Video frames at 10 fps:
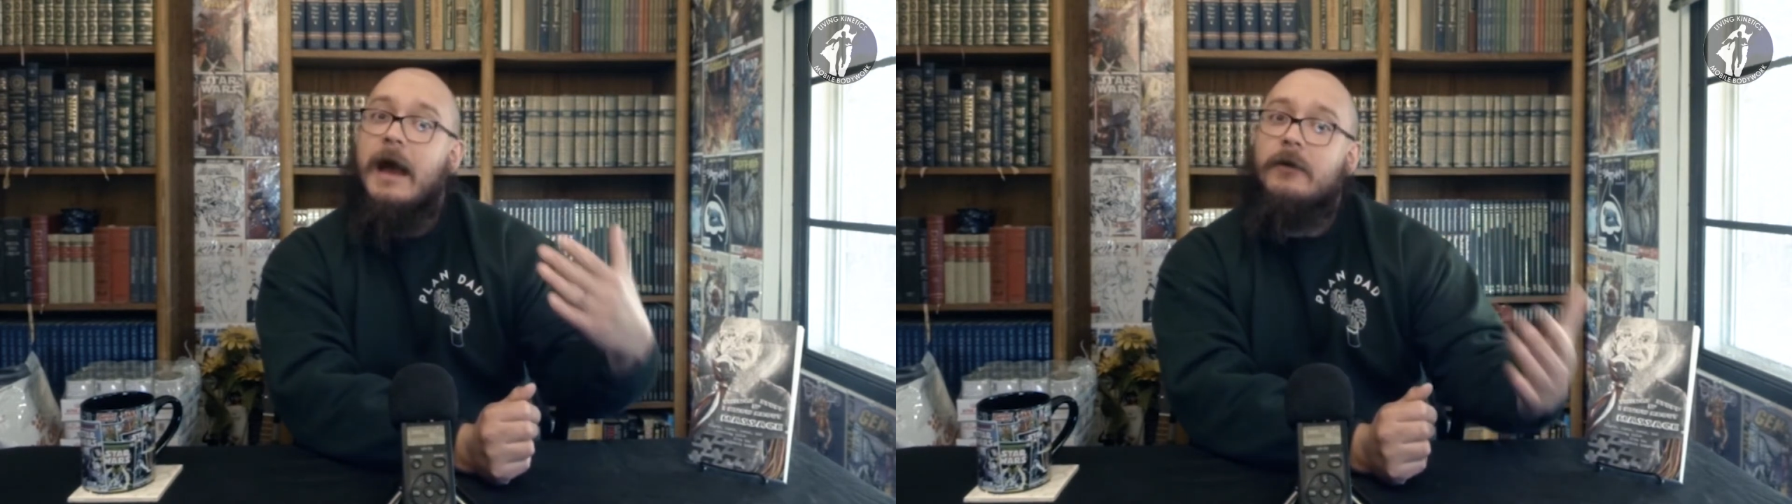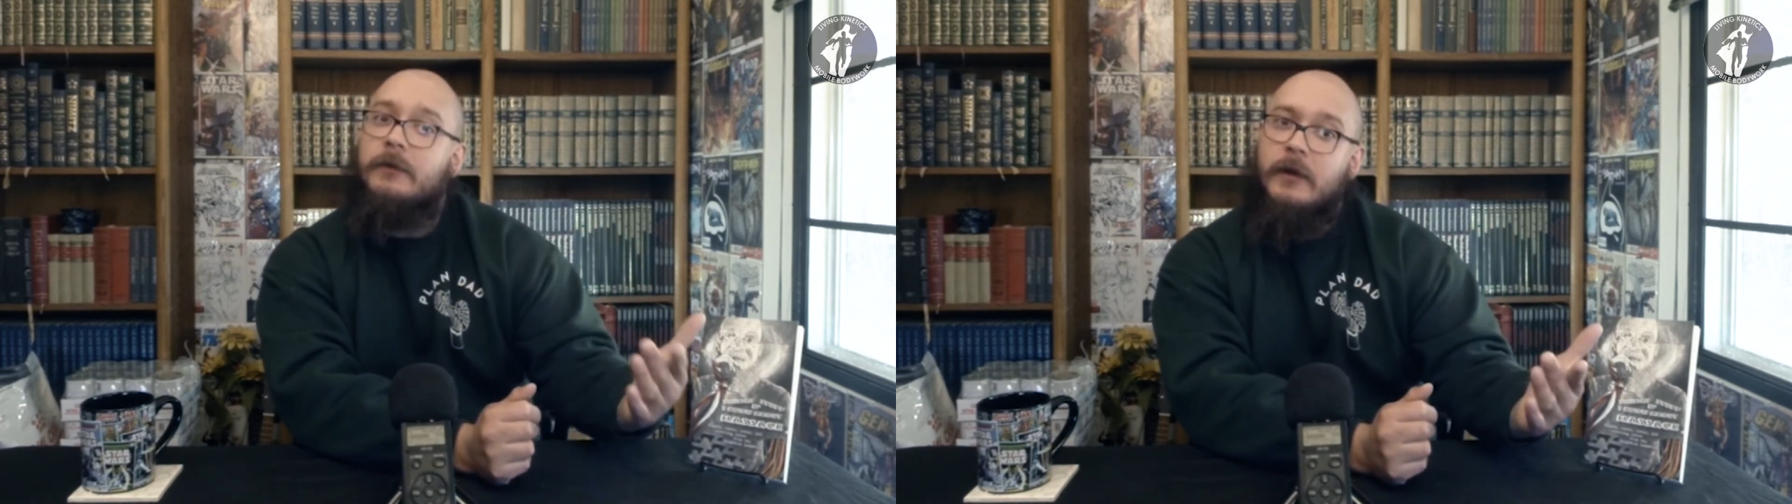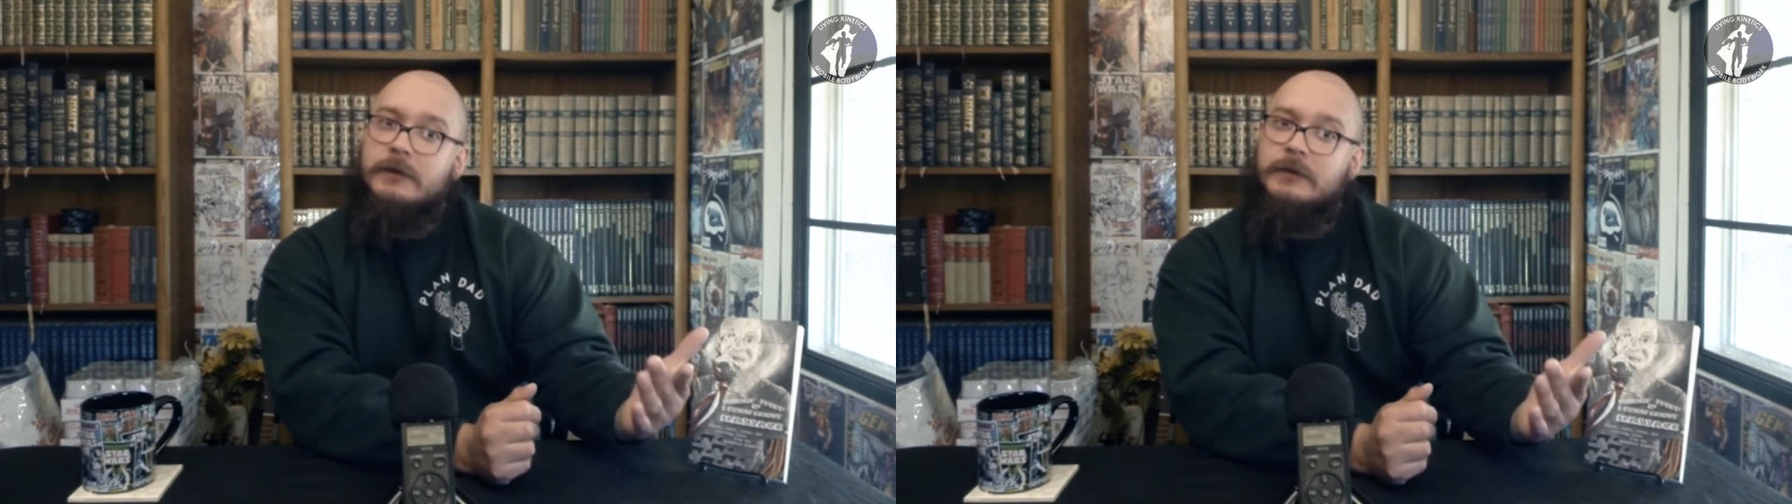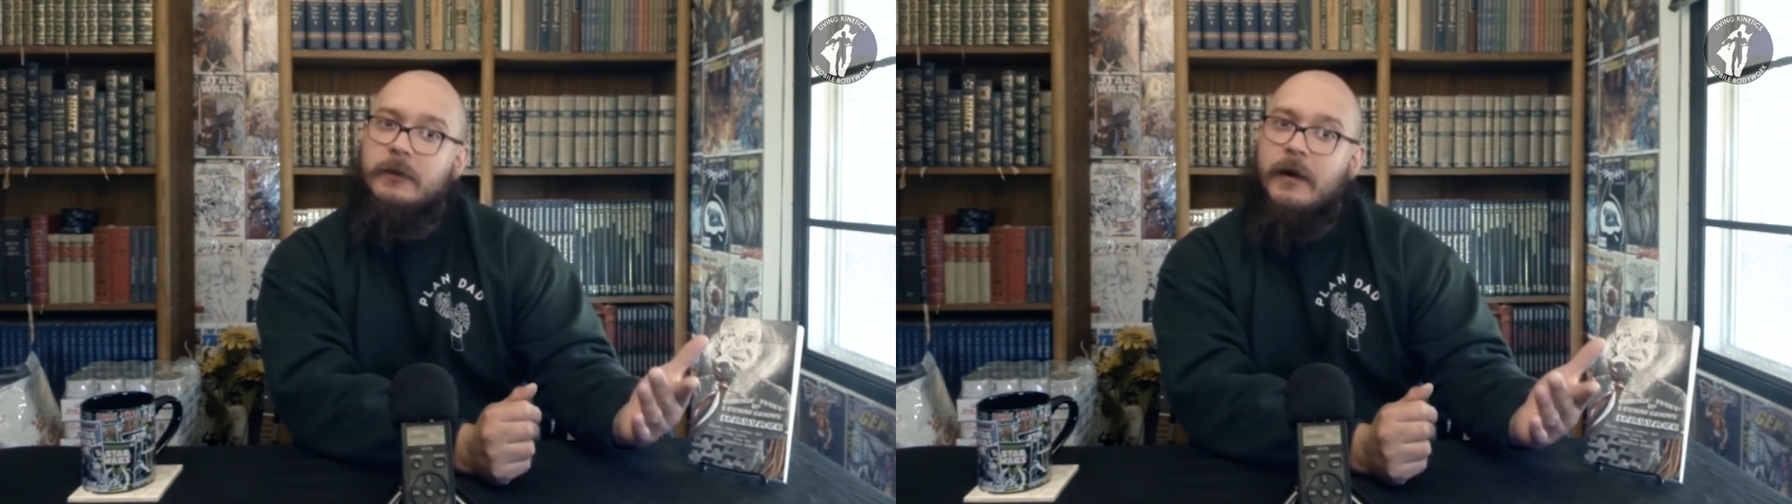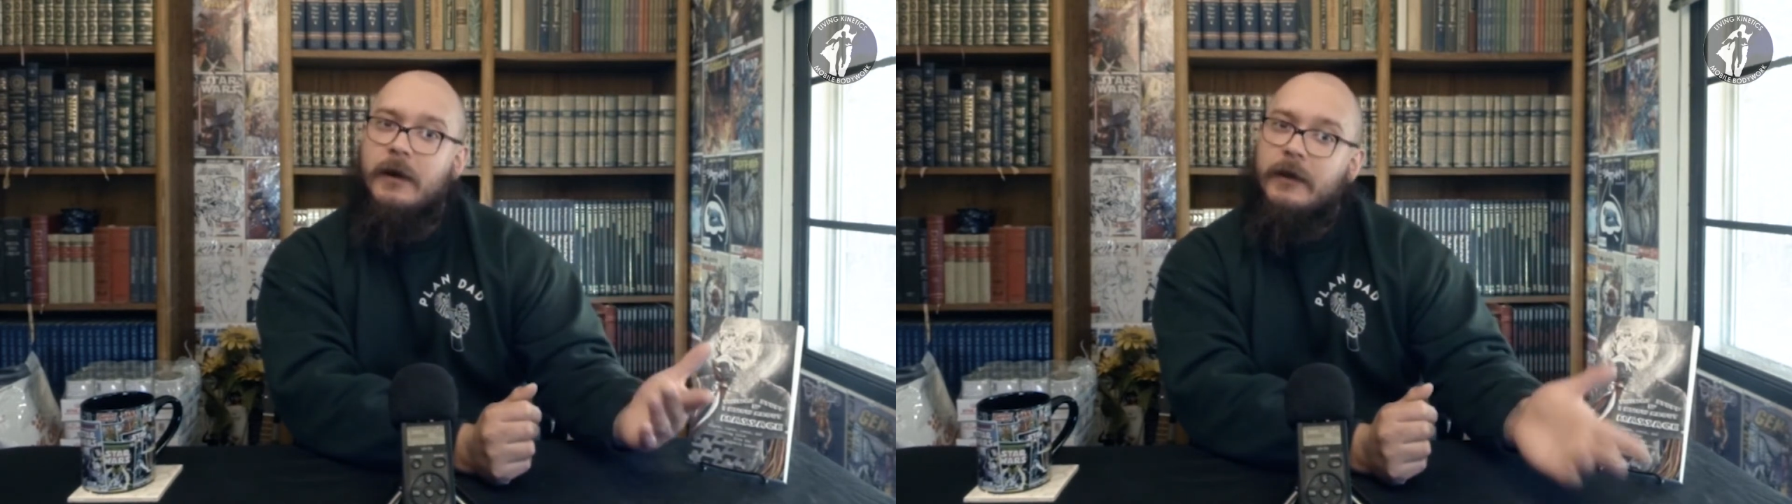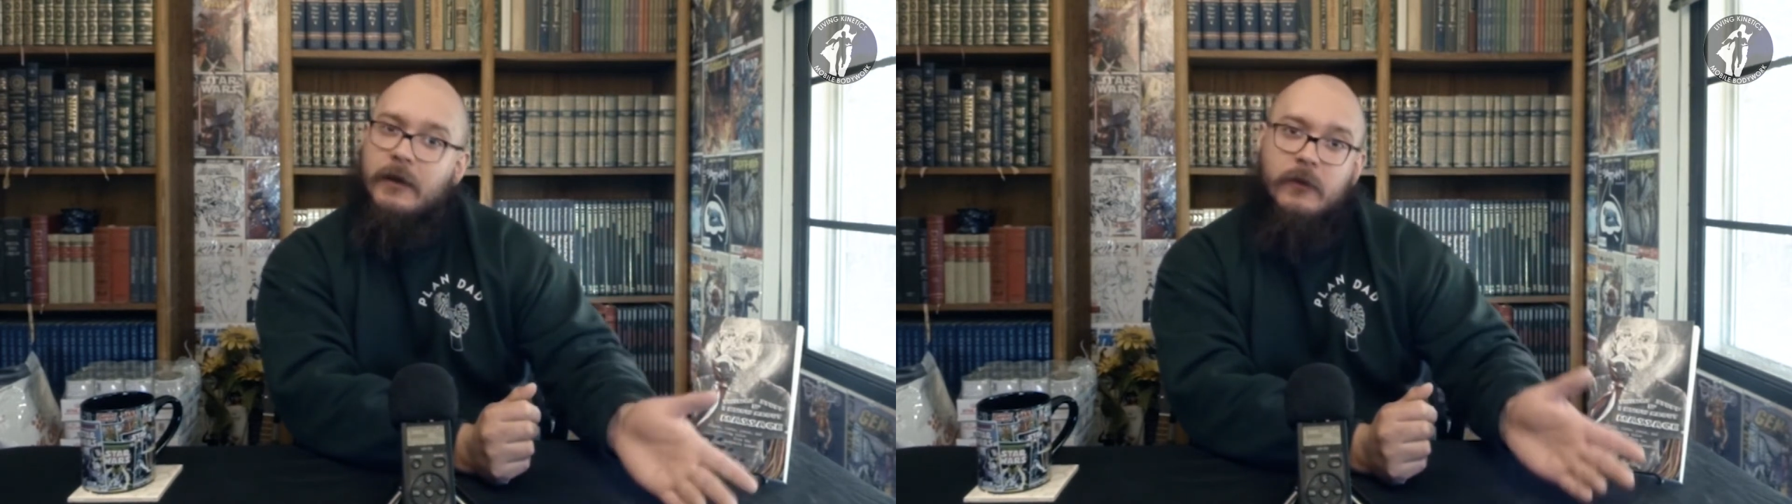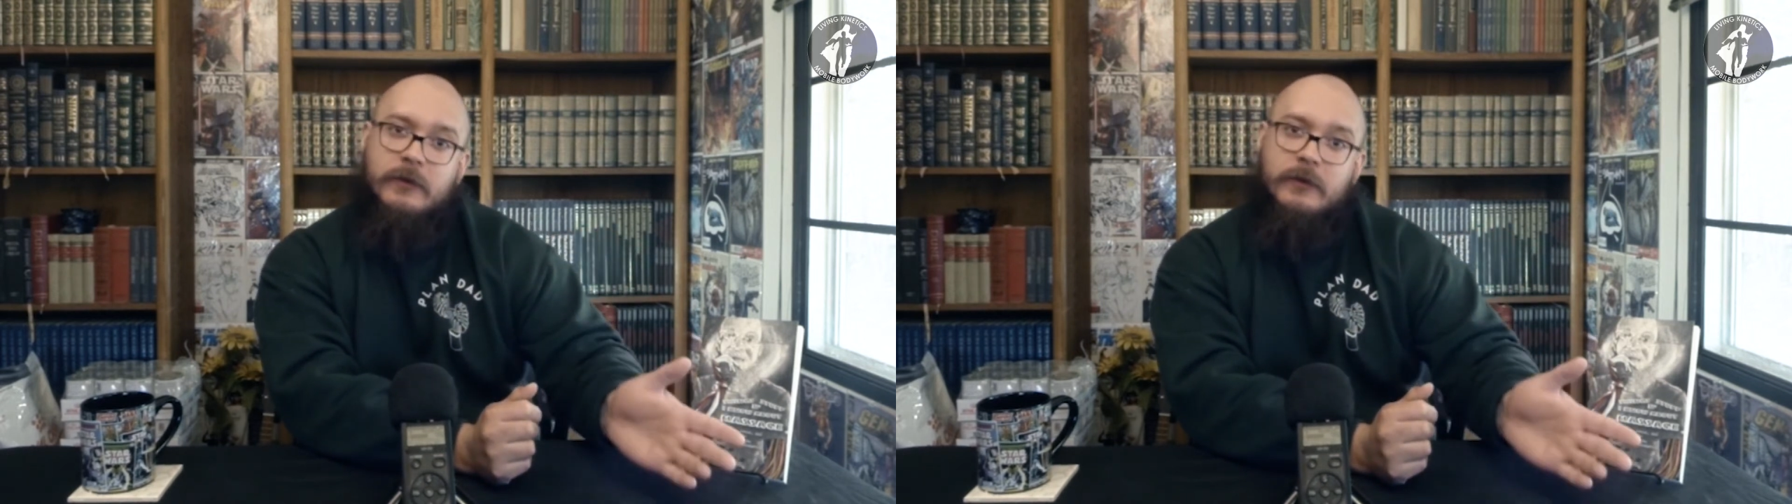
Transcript: outer parts of the body and